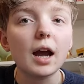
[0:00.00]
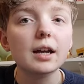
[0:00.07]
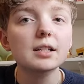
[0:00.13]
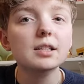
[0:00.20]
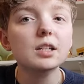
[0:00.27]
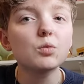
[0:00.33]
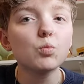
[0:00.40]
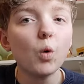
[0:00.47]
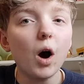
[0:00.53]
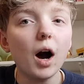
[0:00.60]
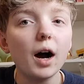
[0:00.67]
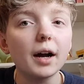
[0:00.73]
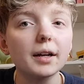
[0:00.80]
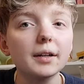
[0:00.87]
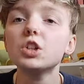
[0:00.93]
I can see
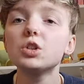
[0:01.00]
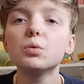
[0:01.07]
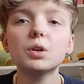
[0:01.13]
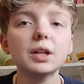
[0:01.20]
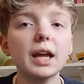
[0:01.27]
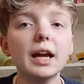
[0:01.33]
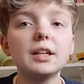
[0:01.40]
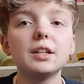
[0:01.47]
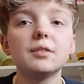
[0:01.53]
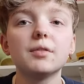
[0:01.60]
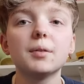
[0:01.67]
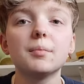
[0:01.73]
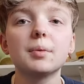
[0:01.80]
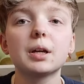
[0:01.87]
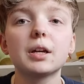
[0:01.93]
why you won't get any of
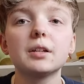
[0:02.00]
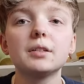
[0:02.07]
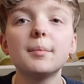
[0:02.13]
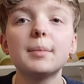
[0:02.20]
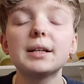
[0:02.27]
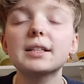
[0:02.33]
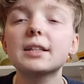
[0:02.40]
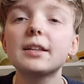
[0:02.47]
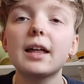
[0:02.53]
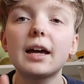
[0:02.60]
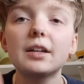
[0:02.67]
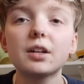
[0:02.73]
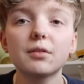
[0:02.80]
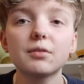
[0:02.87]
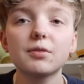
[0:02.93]
it, because basically the
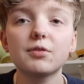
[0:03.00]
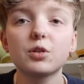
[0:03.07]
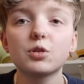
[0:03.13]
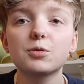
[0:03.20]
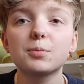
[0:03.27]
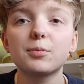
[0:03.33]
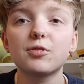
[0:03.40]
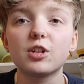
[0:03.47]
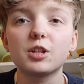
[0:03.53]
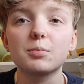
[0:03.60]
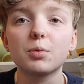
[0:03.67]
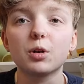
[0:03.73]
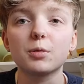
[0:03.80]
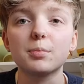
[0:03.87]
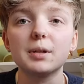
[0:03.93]
ending of the first
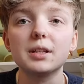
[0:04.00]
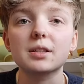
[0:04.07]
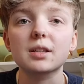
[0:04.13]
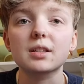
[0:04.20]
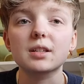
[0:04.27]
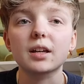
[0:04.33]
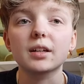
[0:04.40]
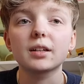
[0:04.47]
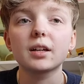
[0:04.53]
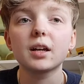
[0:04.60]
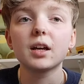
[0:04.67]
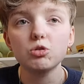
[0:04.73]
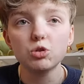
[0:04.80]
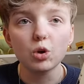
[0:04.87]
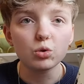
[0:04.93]
book means there's like
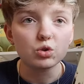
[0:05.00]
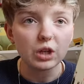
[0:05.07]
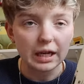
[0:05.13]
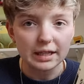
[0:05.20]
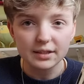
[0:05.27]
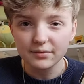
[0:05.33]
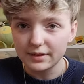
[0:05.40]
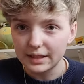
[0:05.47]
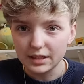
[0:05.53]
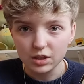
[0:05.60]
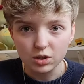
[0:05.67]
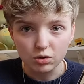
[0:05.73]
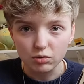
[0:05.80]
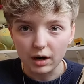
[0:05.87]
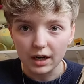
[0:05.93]
no chance for
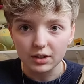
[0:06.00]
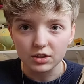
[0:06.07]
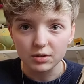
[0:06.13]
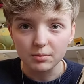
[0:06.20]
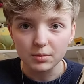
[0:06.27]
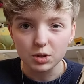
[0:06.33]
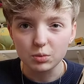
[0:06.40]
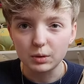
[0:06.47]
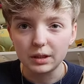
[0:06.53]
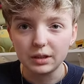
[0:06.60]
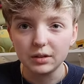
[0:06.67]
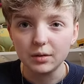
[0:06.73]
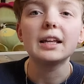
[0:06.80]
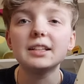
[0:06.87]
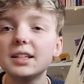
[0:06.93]
interaction between
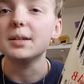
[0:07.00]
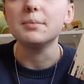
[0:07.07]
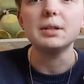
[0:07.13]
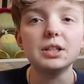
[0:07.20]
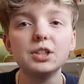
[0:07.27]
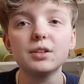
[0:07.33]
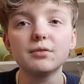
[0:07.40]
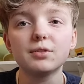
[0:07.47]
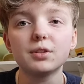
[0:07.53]
them in the immediate